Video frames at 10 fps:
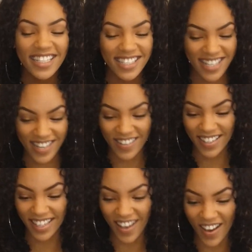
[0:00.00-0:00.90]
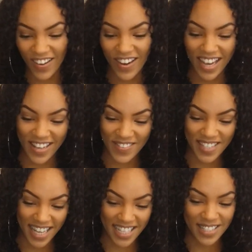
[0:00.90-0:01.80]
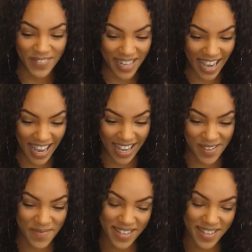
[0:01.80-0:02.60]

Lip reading: Tiara Long Graves. That is my name.